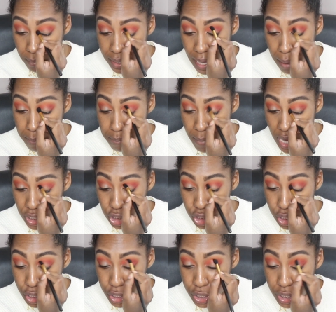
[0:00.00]
get
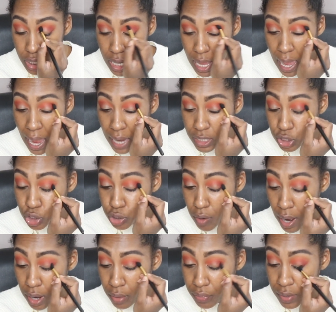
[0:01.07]
measured and
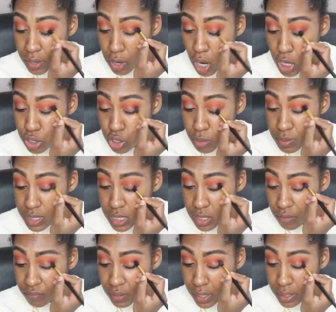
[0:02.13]
try on their costume and
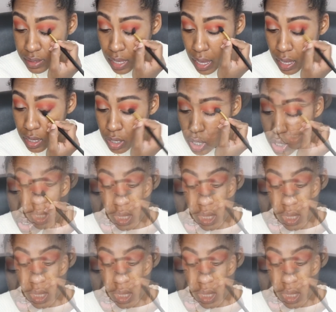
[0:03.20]
stuff like that.